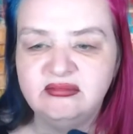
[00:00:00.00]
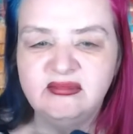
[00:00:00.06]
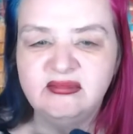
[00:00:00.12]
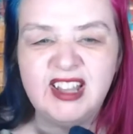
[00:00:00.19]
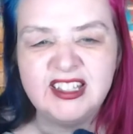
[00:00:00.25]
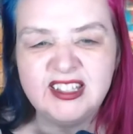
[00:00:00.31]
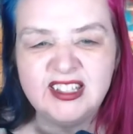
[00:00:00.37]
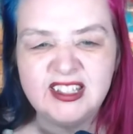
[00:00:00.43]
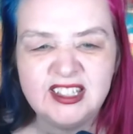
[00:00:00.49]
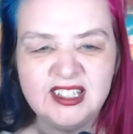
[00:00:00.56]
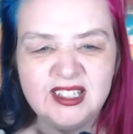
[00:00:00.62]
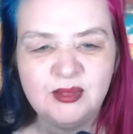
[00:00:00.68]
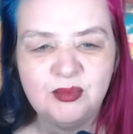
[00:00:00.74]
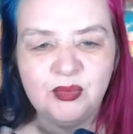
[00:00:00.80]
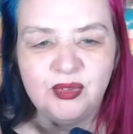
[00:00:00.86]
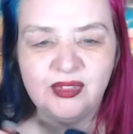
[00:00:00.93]
that's,
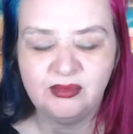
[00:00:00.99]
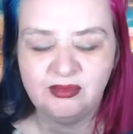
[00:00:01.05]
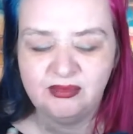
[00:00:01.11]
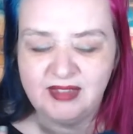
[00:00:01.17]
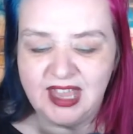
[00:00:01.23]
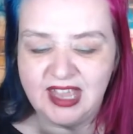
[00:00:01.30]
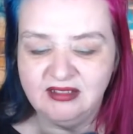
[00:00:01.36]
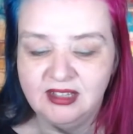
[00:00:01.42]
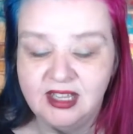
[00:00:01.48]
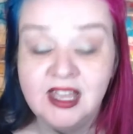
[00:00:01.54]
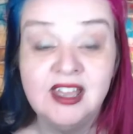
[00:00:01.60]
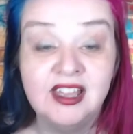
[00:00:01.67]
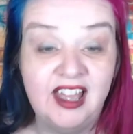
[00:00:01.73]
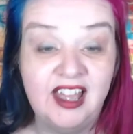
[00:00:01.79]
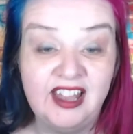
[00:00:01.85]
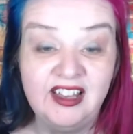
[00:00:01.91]
that's about that.
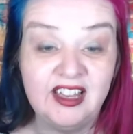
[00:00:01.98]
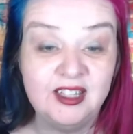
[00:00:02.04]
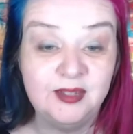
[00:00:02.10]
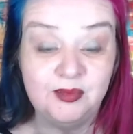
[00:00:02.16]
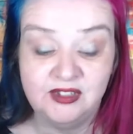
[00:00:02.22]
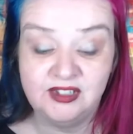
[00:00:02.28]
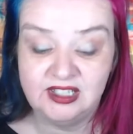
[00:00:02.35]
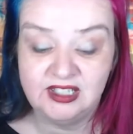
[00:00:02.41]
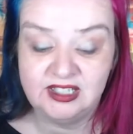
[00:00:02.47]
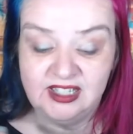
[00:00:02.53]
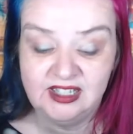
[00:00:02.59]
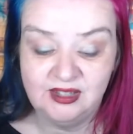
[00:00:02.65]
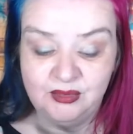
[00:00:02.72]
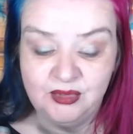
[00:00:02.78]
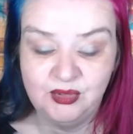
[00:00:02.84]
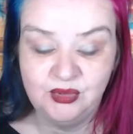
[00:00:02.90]
I, I suppose it's like
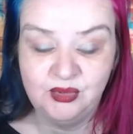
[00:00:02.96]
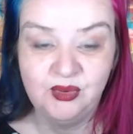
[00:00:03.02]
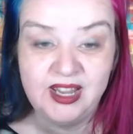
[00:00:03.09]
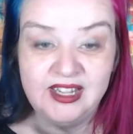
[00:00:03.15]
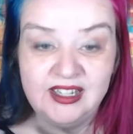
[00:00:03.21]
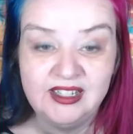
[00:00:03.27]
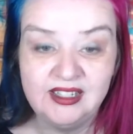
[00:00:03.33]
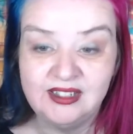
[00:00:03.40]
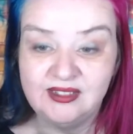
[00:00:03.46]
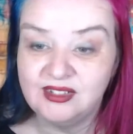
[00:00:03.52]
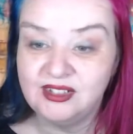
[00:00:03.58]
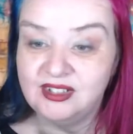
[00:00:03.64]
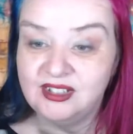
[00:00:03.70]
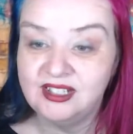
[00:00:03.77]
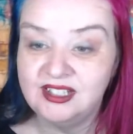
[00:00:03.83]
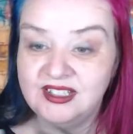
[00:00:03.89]
the mulled wine and
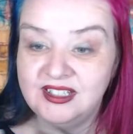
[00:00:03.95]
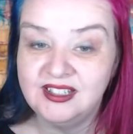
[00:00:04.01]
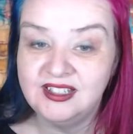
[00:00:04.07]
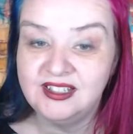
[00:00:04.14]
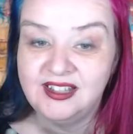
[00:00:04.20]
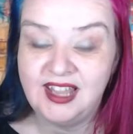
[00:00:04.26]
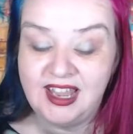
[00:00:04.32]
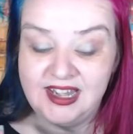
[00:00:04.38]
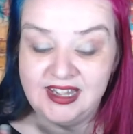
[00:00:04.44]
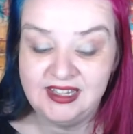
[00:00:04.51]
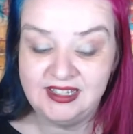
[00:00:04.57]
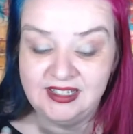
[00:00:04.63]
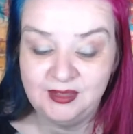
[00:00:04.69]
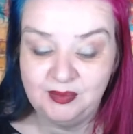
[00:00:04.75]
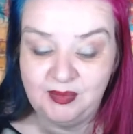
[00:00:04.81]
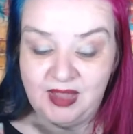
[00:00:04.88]
everything, isn't it? The
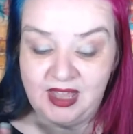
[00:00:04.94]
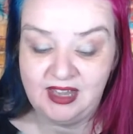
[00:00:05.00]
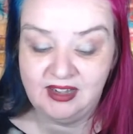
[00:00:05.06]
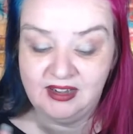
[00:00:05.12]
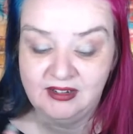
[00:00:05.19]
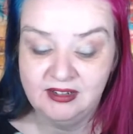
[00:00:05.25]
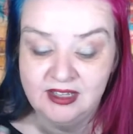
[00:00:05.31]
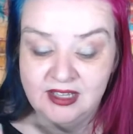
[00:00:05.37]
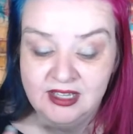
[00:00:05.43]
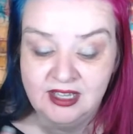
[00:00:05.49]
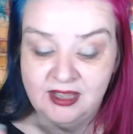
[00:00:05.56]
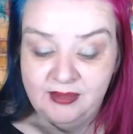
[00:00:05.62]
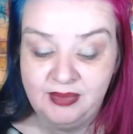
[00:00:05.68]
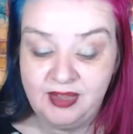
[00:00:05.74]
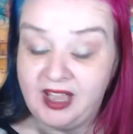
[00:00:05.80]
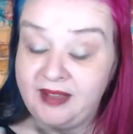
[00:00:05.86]
idea is better.
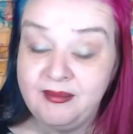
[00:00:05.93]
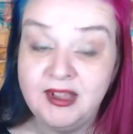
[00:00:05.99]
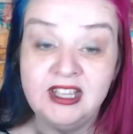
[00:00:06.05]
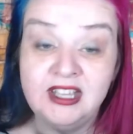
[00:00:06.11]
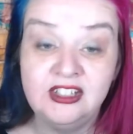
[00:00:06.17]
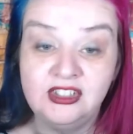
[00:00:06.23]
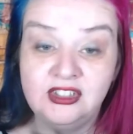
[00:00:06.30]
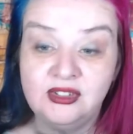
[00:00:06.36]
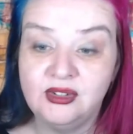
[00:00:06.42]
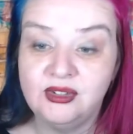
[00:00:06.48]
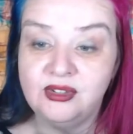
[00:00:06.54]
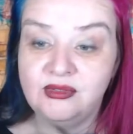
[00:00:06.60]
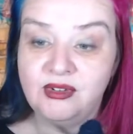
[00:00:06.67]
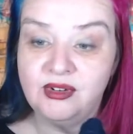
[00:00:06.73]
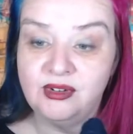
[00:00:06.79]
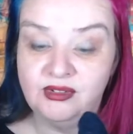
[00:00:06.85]
But I might have just got
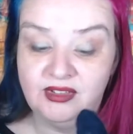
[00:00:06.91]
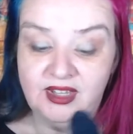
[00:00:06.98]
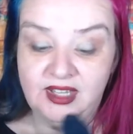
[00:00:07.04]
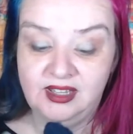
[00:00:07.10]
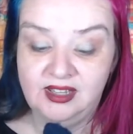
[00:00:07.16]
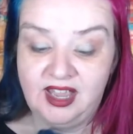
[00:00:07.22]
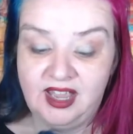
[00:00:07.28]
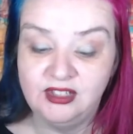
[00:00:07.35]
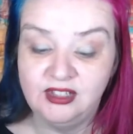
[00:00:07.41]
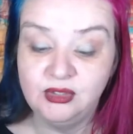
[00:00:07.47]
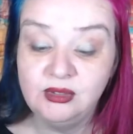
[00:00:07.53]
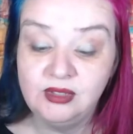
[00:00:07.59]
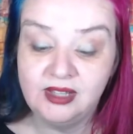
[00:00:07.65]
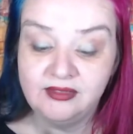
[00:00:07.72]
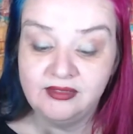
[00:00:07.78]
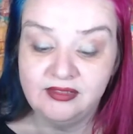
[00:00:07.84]
the wrong thing. I do
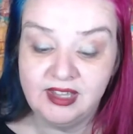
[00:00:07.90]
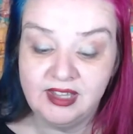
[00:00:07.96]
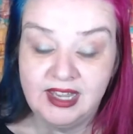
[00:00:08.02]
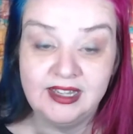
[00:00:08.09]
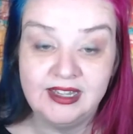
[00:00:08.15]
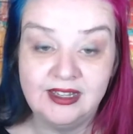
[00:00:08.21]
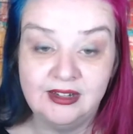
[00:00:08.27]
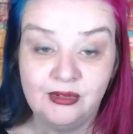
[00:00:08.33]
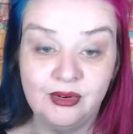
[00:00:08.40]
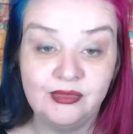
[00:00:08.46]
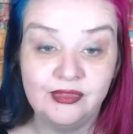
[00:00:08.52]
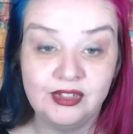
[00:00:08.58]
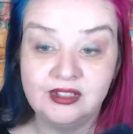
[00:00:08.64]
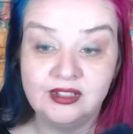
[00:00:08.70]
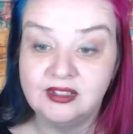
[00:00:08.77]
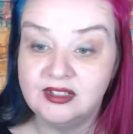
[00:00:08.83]
love the idea of
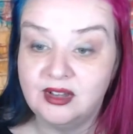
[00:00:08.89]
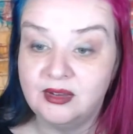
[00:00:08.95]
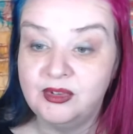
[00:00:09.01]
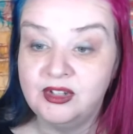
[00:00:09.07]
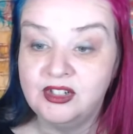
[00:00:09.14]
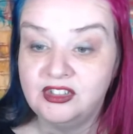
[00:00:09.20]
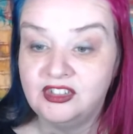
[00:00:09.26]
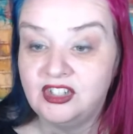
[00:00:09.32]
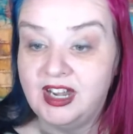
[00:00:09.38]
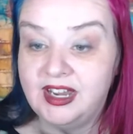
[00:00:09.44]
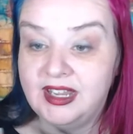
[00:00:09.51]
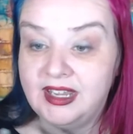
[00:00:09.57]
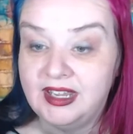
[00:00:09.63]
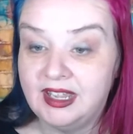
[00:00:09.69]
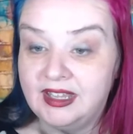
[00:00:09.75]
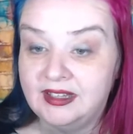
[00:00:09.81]
it. So I'm going to try
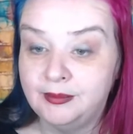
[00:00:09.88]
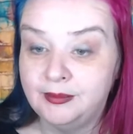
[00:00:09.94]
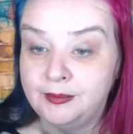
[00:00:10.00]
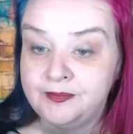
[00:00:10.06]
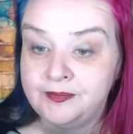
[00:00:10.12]
again.